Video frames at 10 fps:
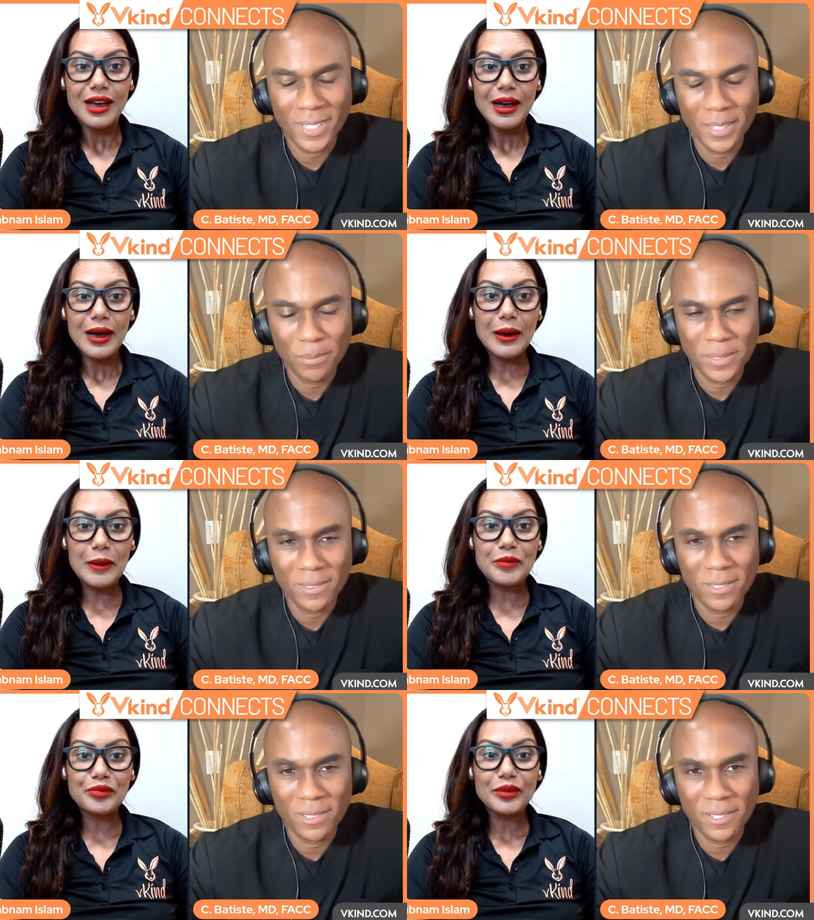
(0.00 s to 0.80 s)
Speaker 1: Um,
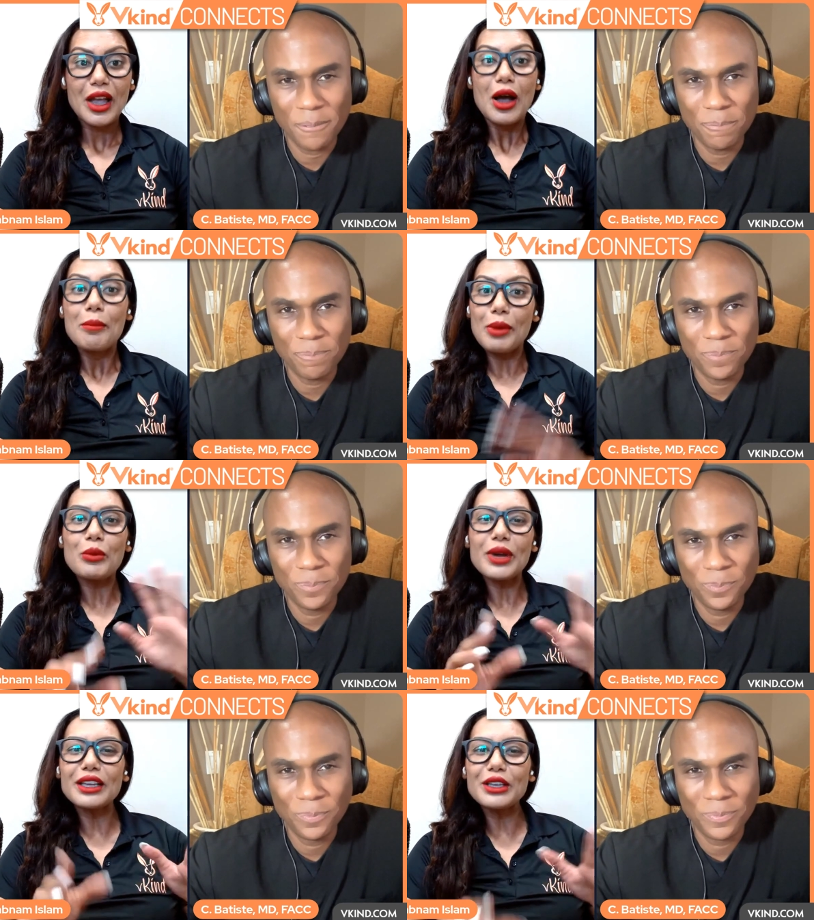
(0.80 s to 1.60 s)
but what
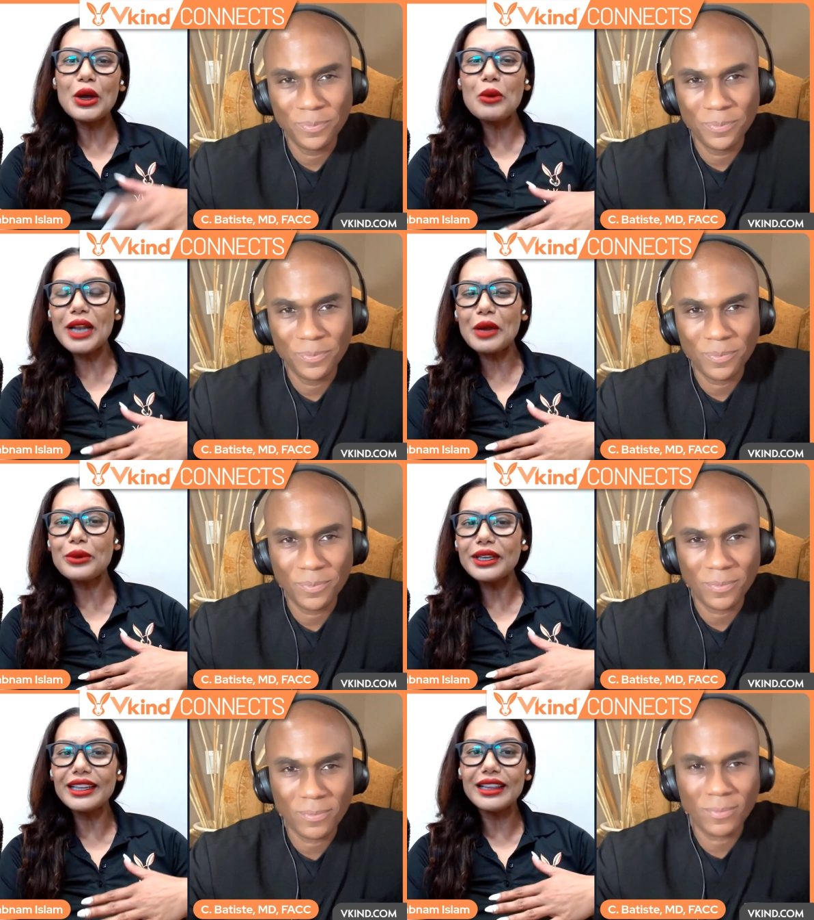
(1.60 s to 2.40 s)
you know, what I really
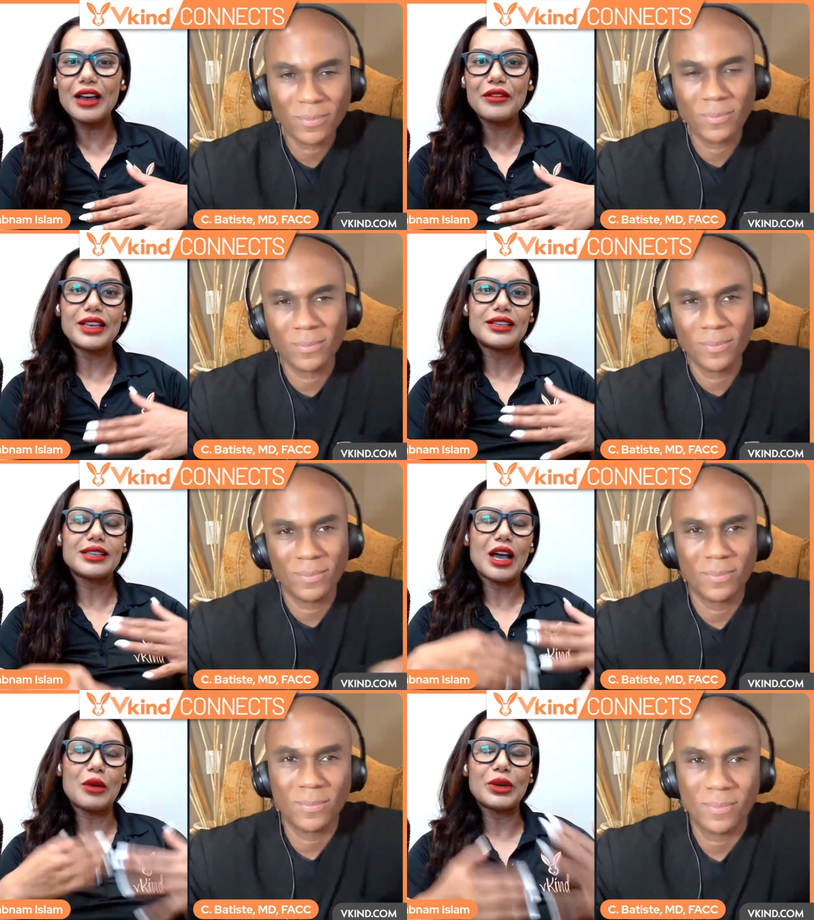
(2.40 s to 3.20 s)
love is I
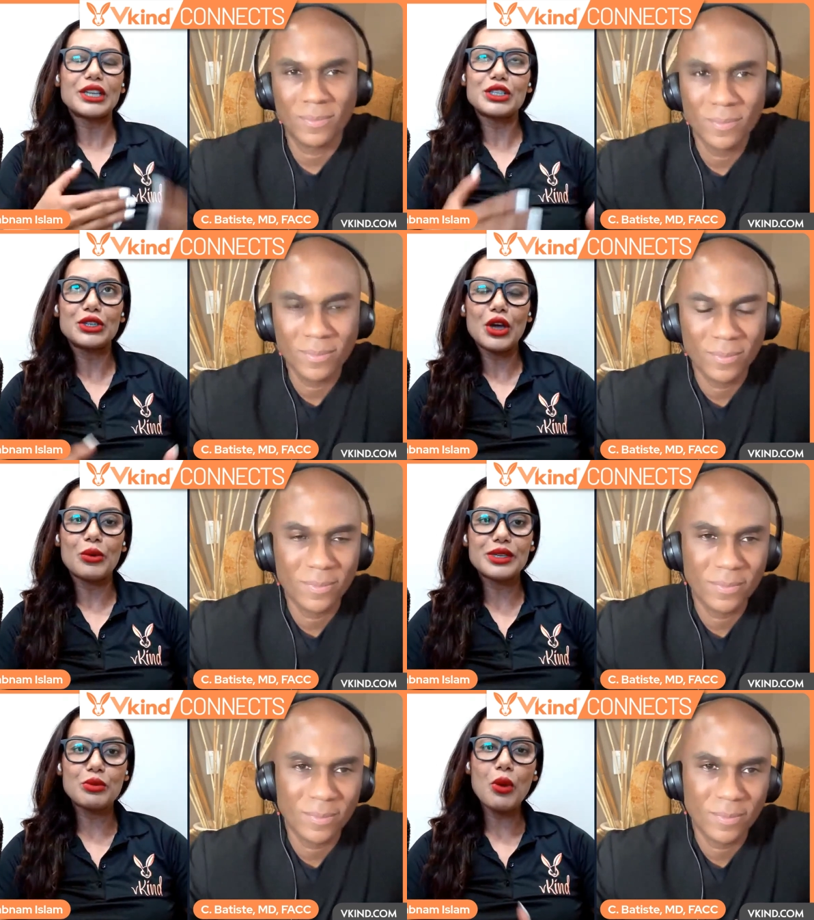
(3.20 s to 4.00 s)
wanted to know was
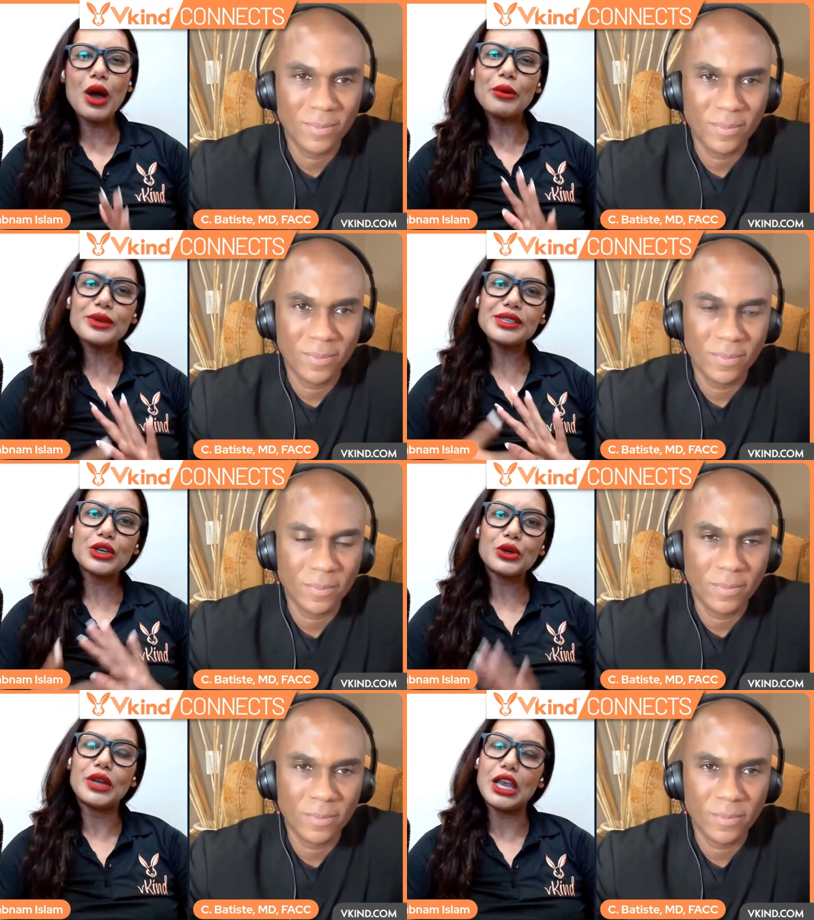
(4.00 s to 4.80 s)
why was the
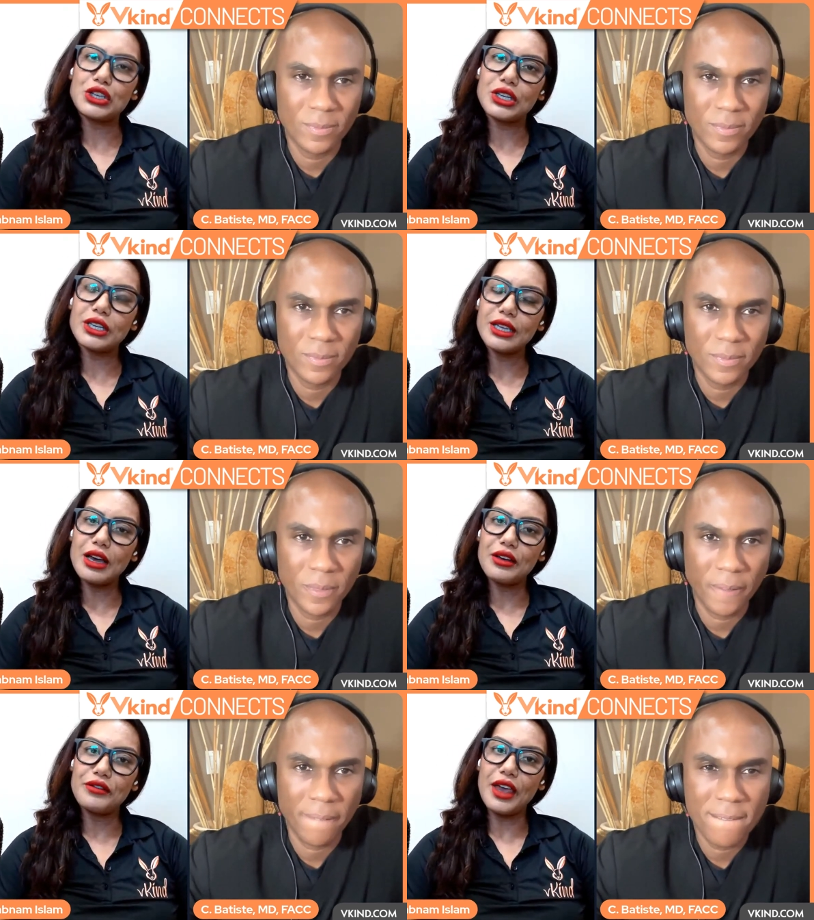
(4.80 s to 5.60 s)
creation
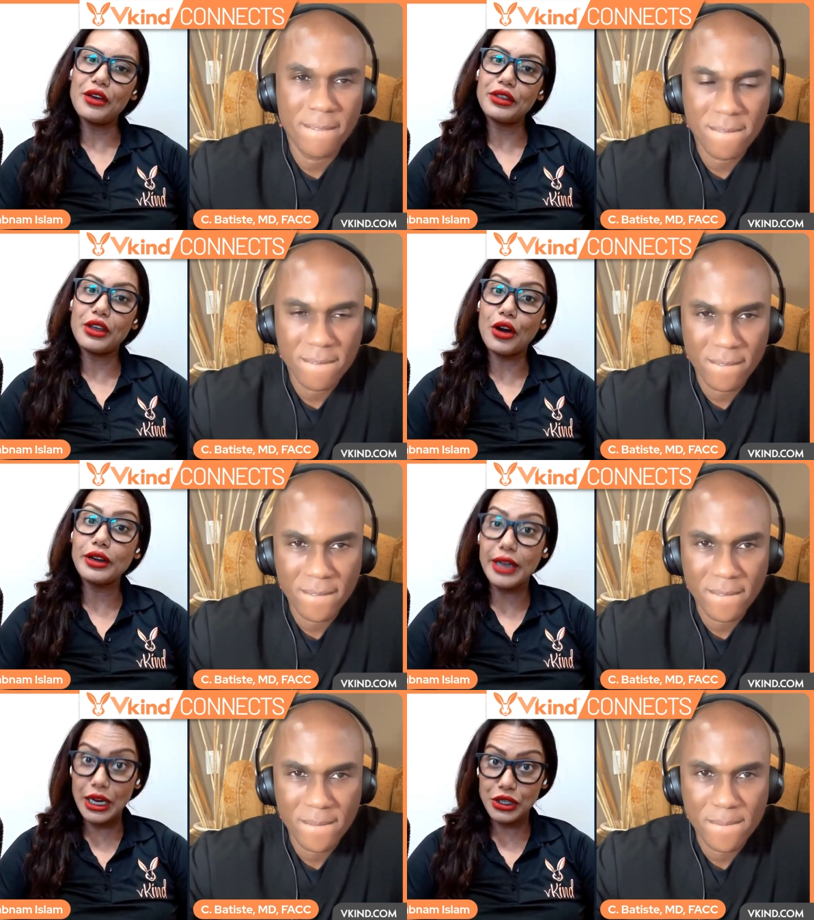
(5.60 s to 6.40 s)
of Healthy Heart
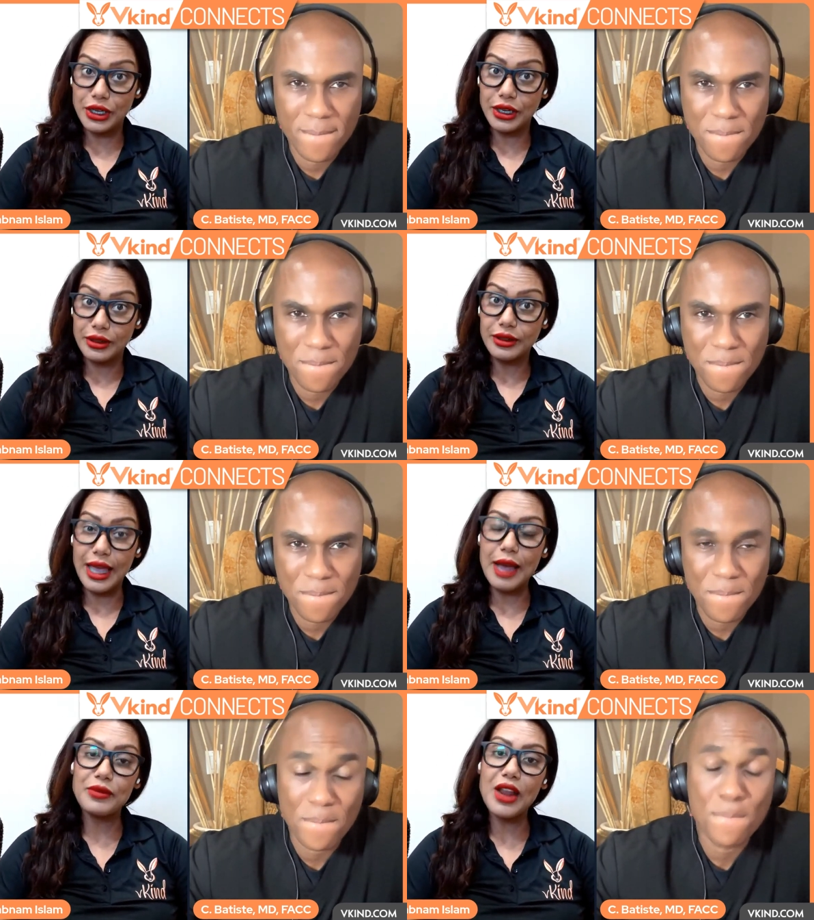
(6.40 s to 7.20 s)
Nation, that
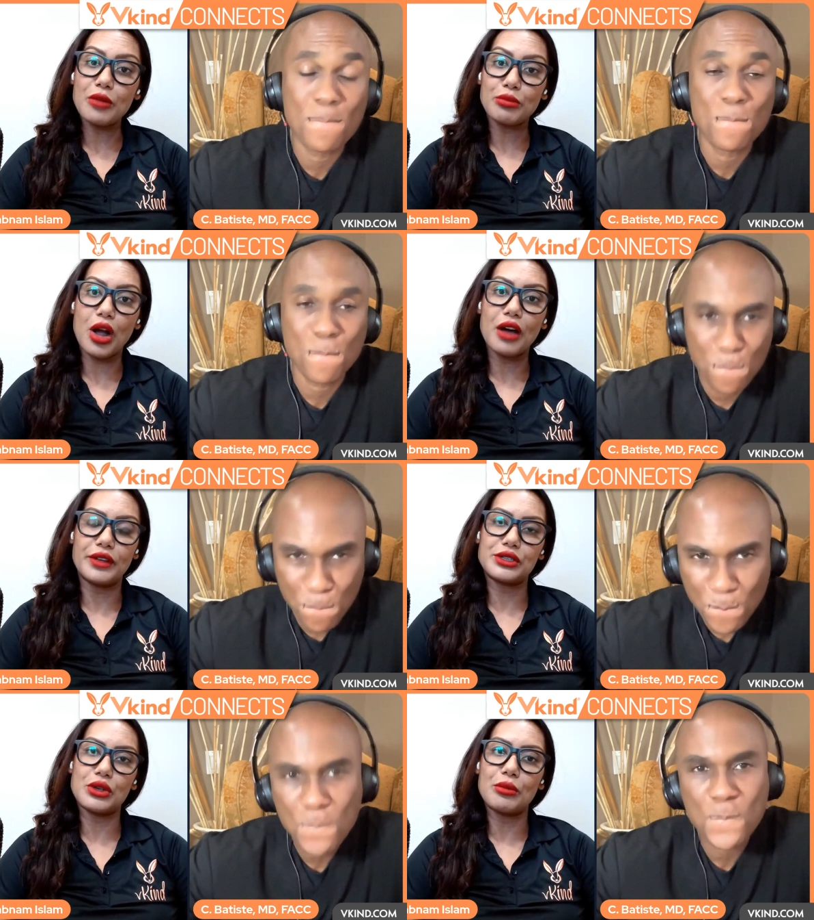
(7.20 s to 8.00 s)
nonprofit,
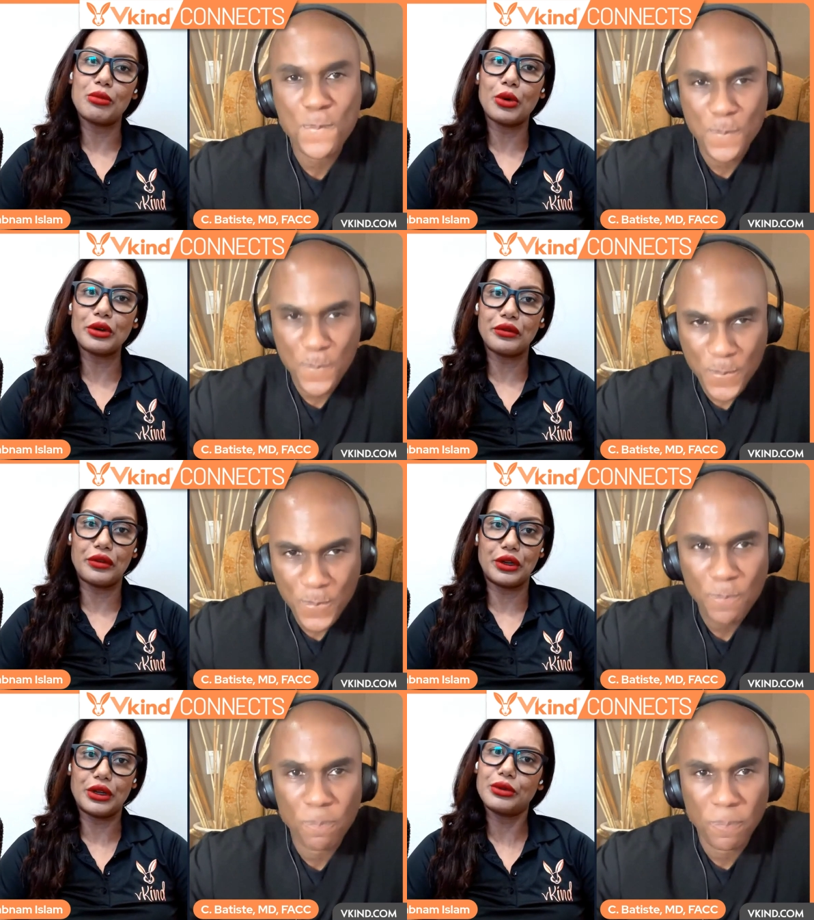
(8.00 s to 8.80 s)
so important for
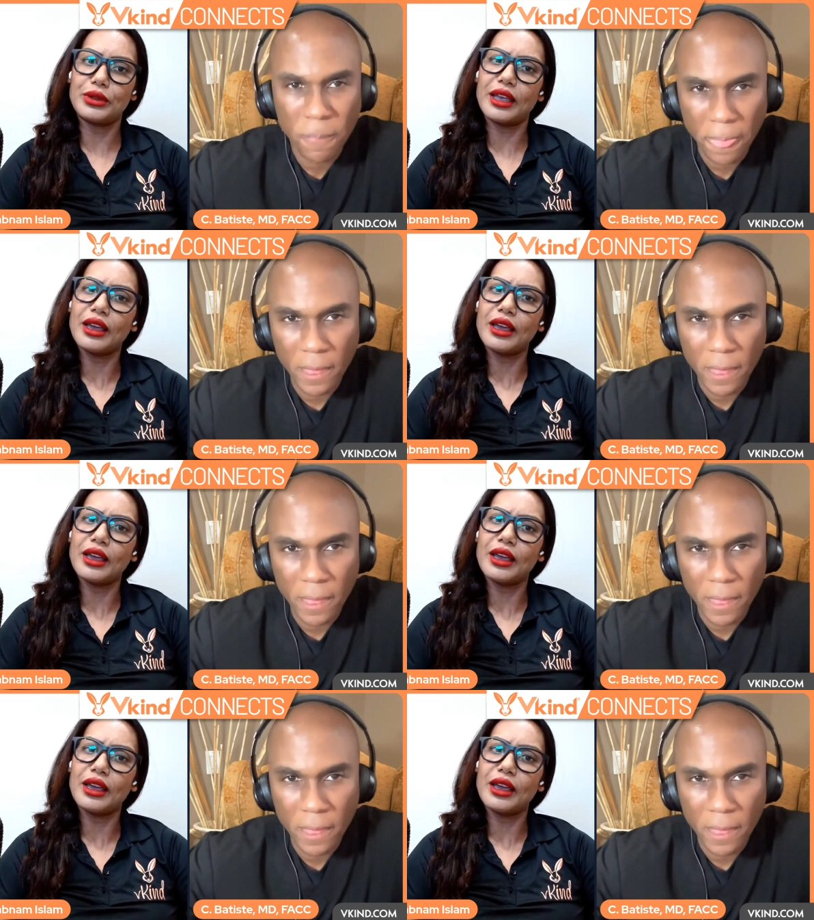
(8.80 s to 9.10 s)
you? Like,